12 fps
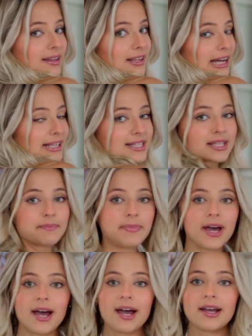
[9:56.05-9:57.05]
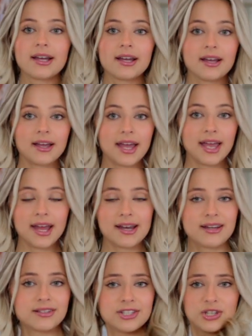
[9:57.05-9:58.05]
That's the back
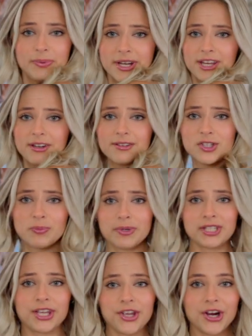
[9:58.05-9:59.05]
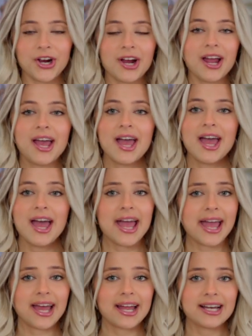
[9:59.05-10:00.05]
and super cute, super secure,
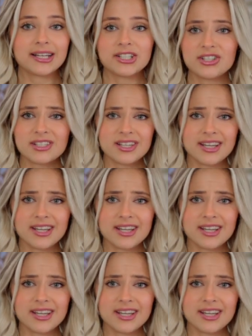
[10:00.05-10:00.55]
and just